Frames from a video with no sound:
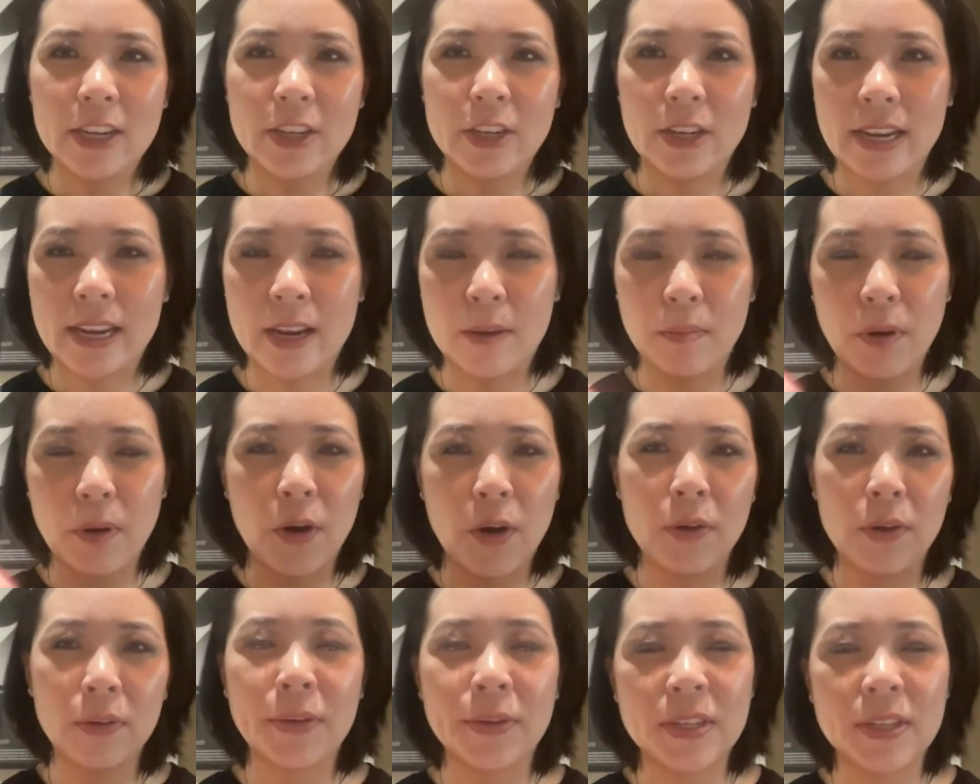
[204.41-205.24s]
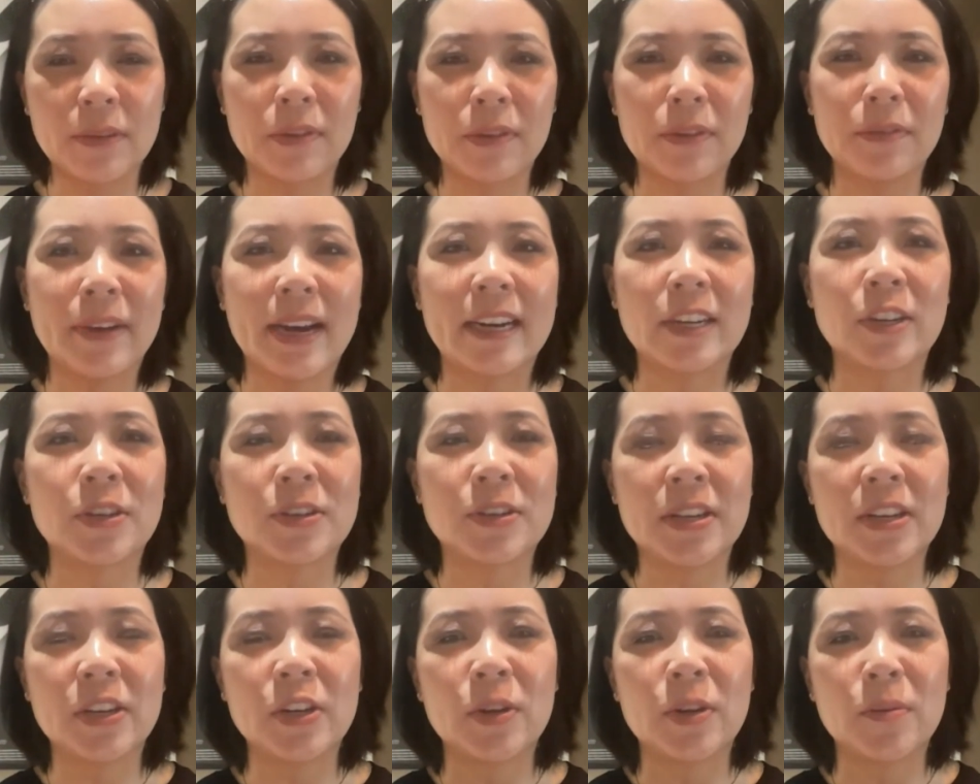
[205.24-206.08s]
keep all those different factors
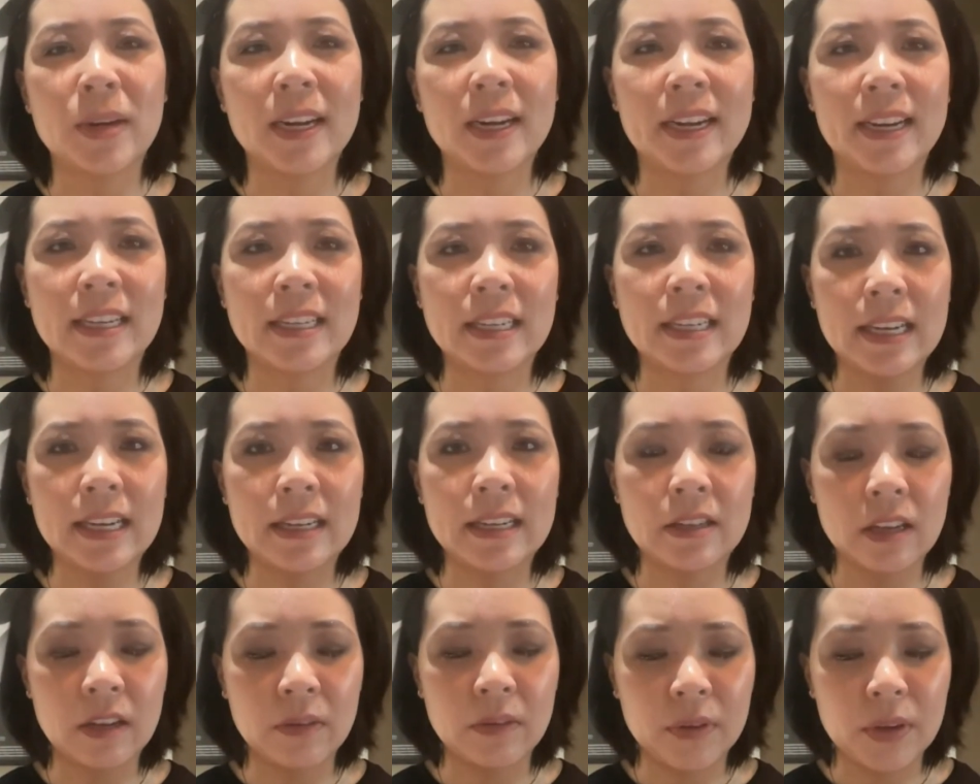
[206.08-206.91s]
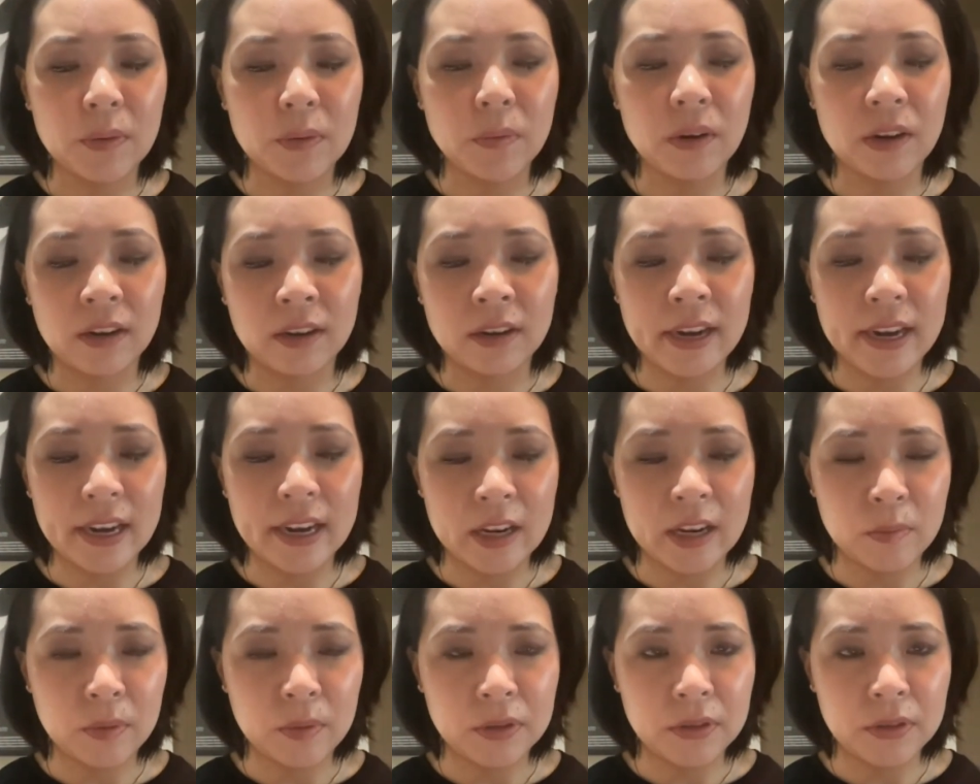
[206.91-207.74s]
in your mind, is if you are
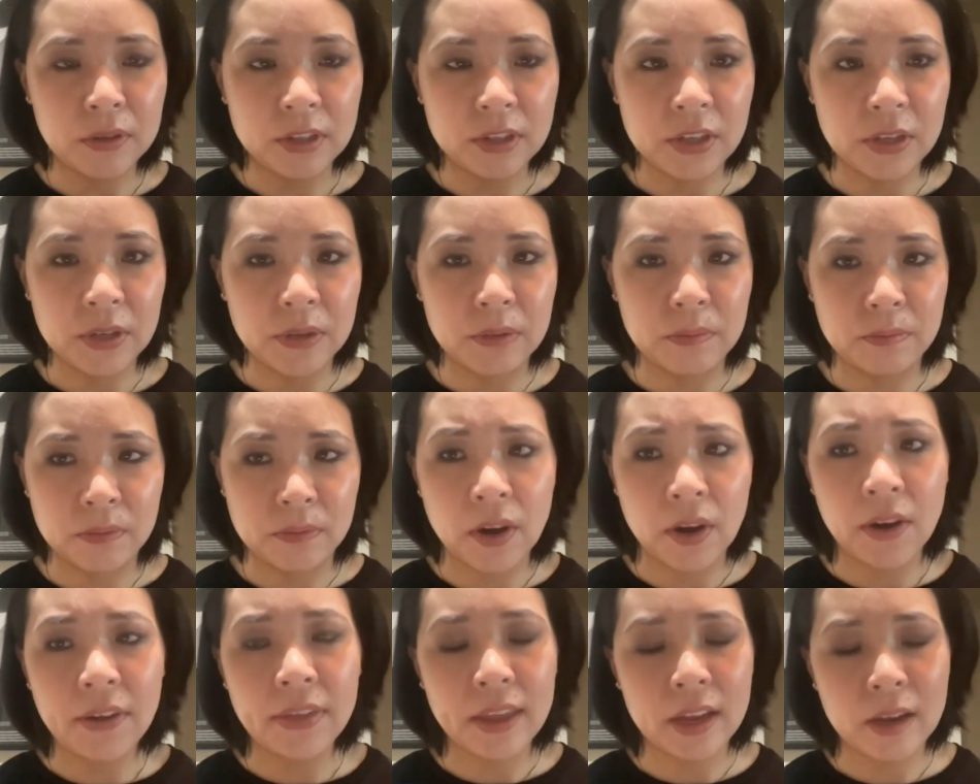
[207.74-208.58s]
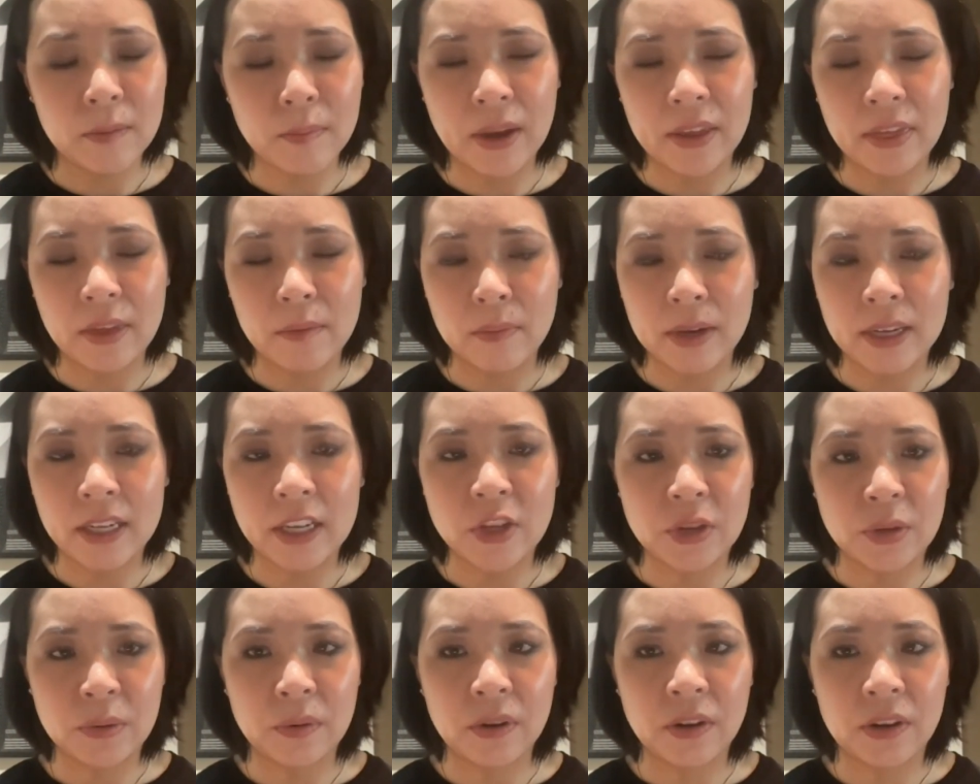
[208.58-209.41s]
able to not think about the money
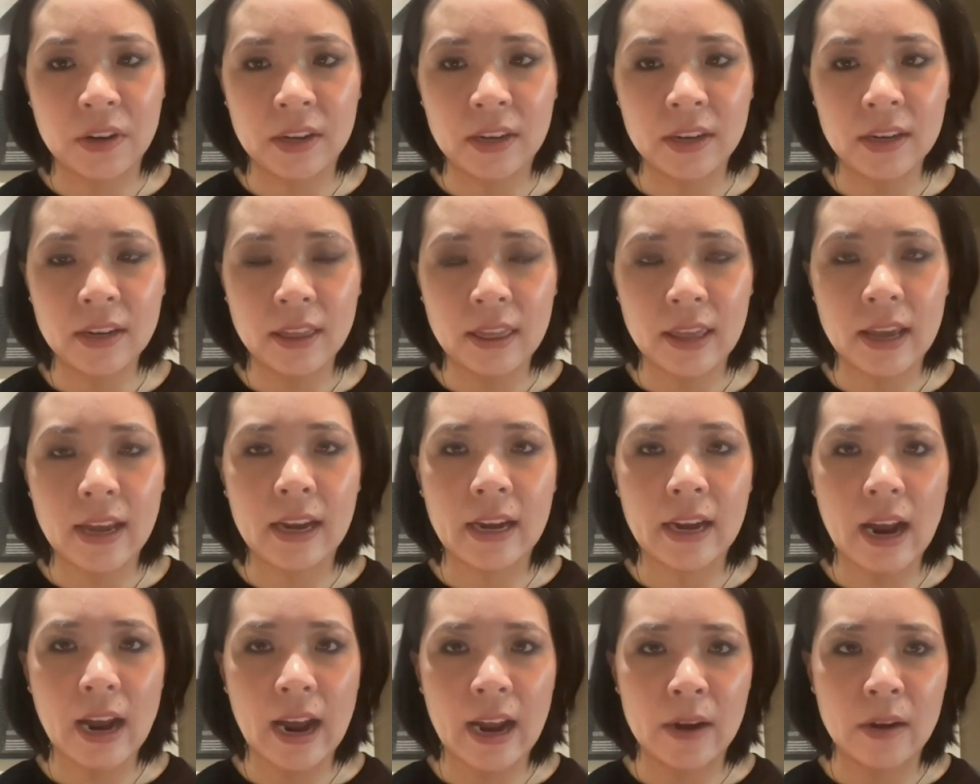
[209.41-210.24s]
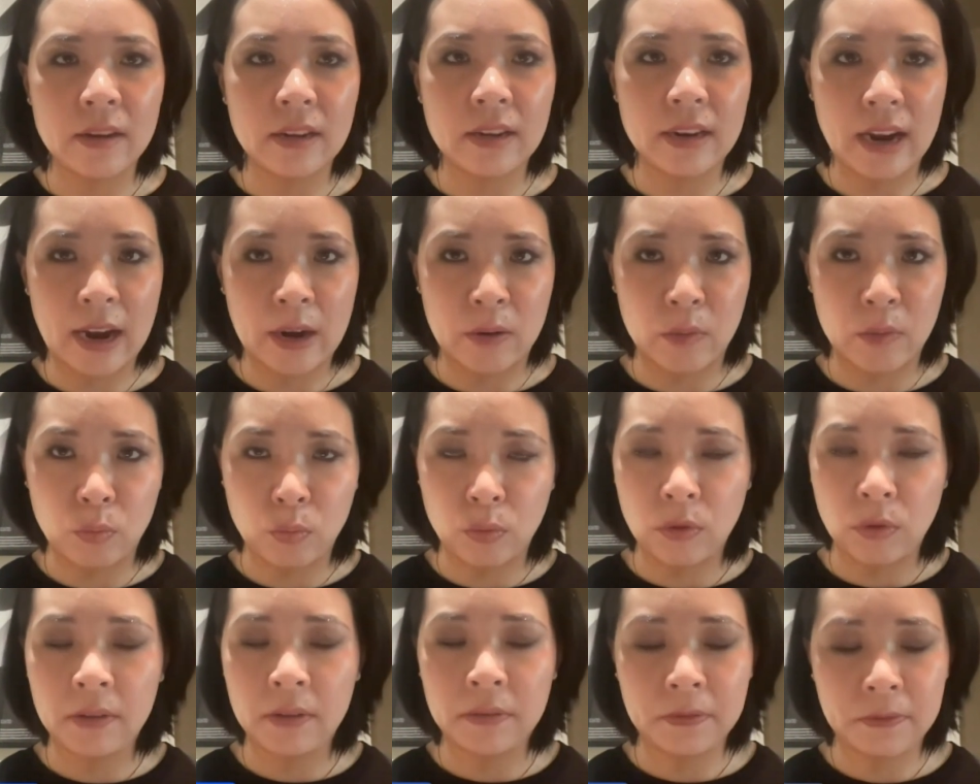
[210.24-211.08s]
too hard, then I
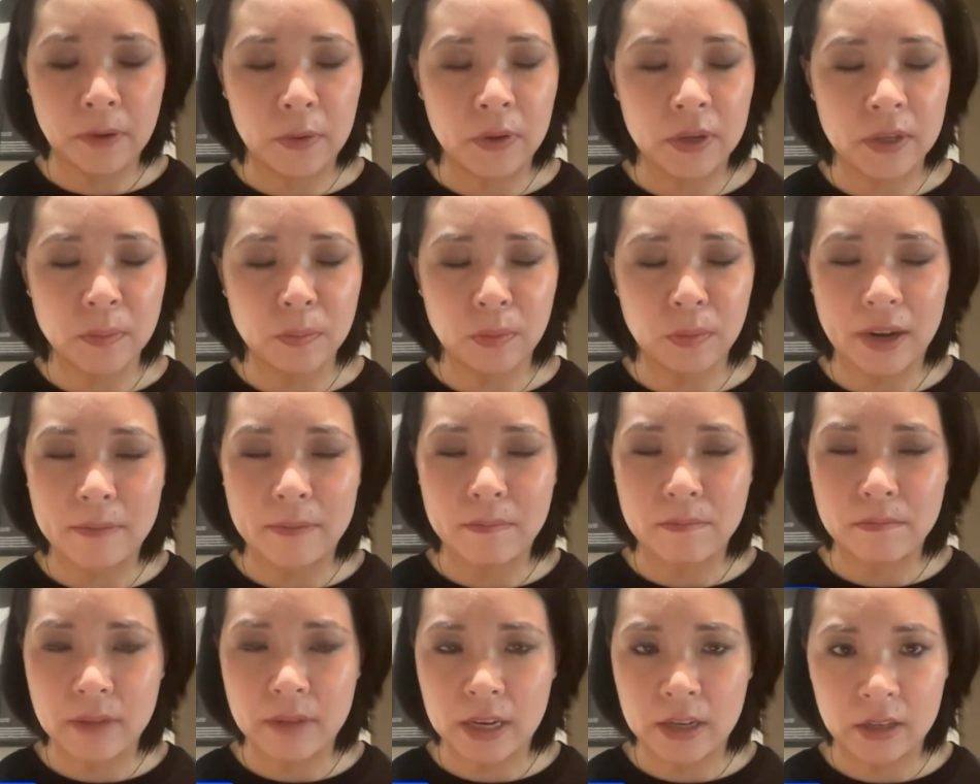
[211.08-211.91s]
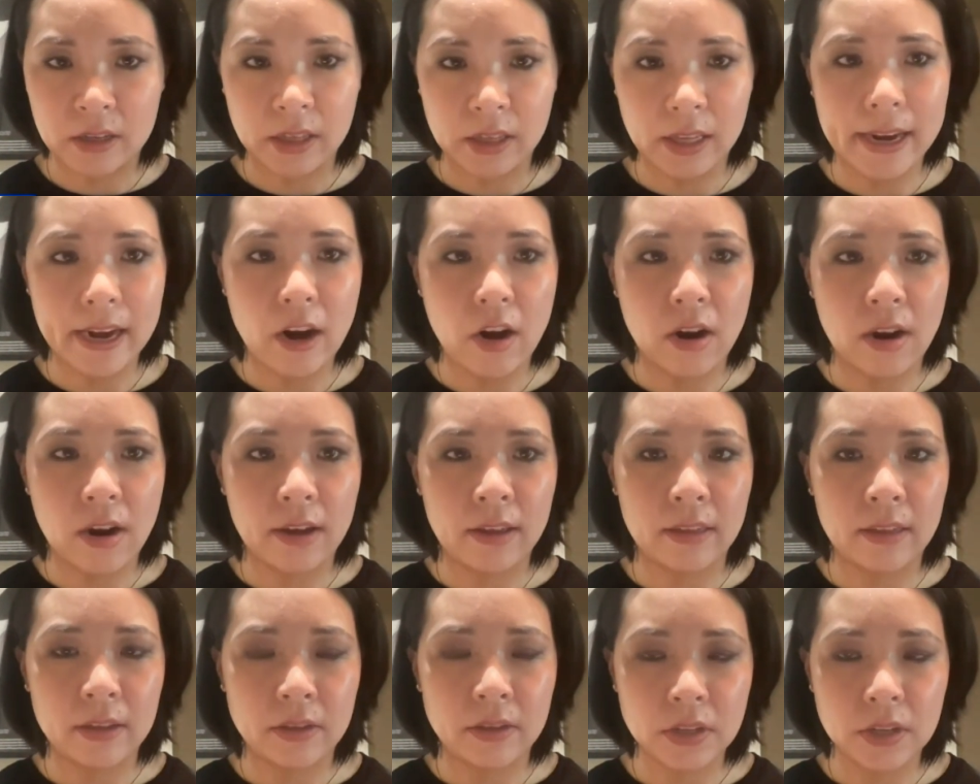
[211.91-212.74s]
would focus primarily
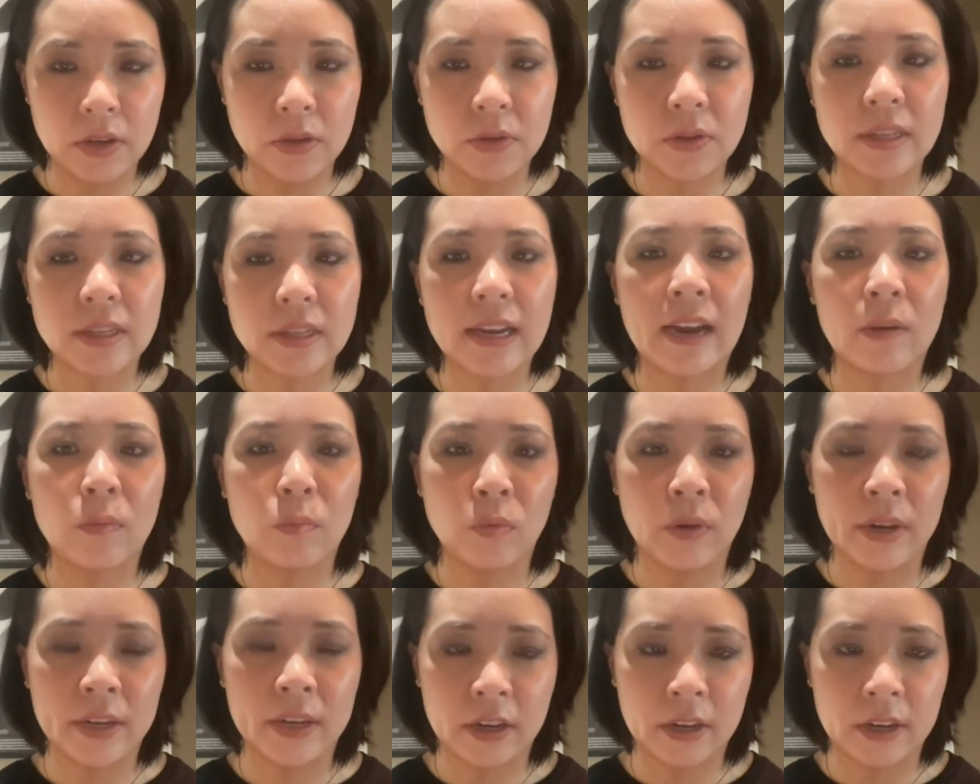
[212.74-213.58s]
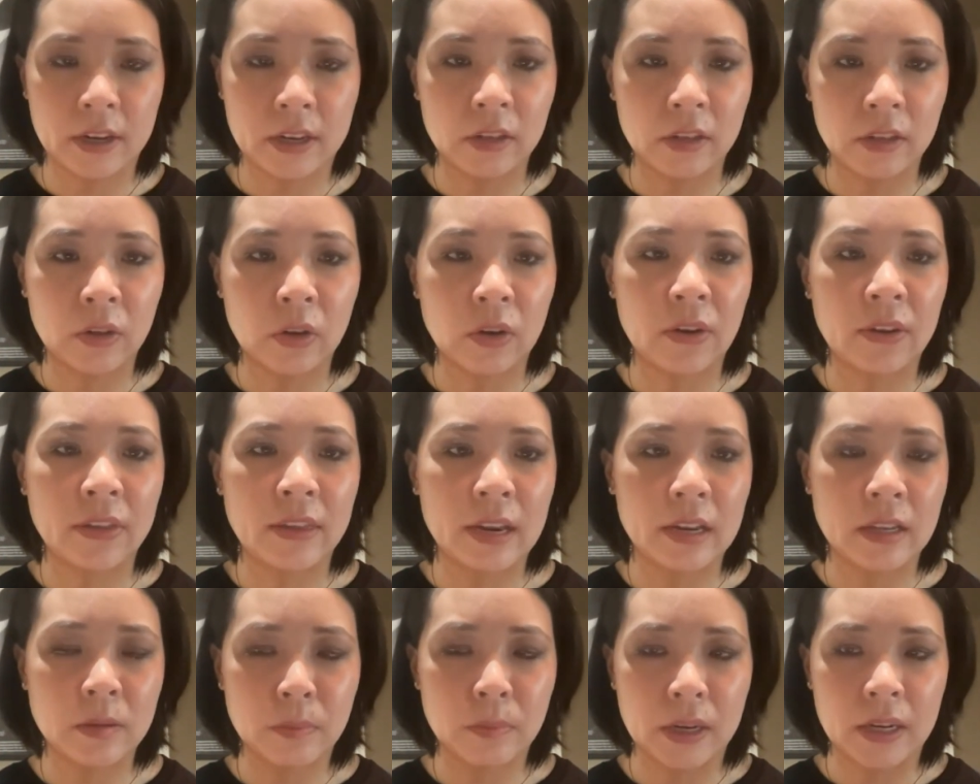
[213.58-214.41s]
on the skill set, what you're going to learn, the
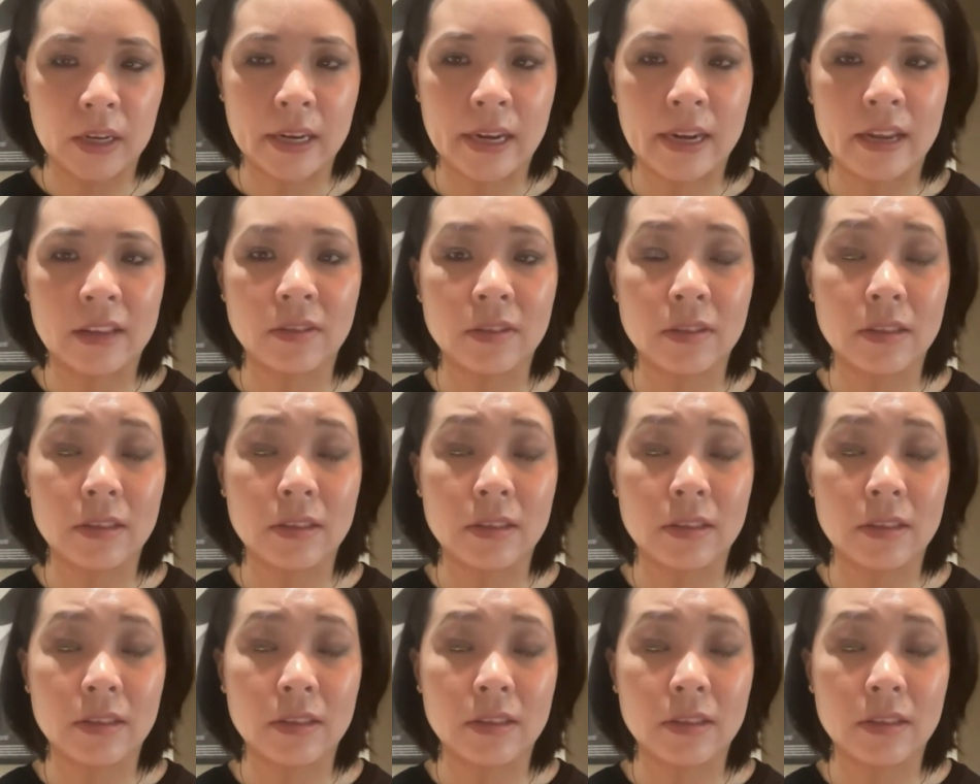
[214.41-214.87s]
experience.